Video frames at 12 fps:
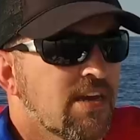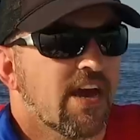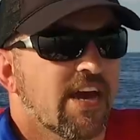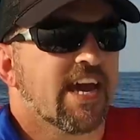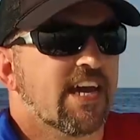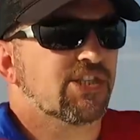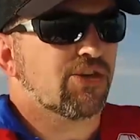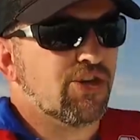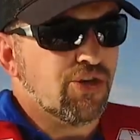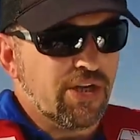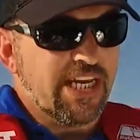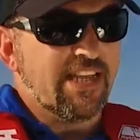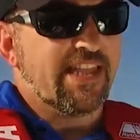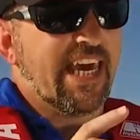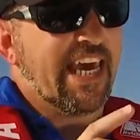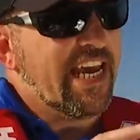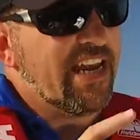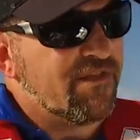Okay, so you need the
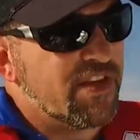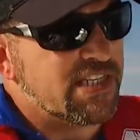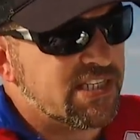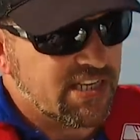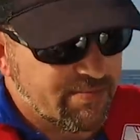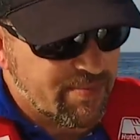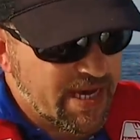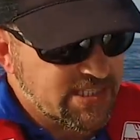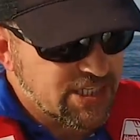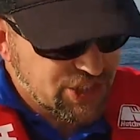head of this stick bait to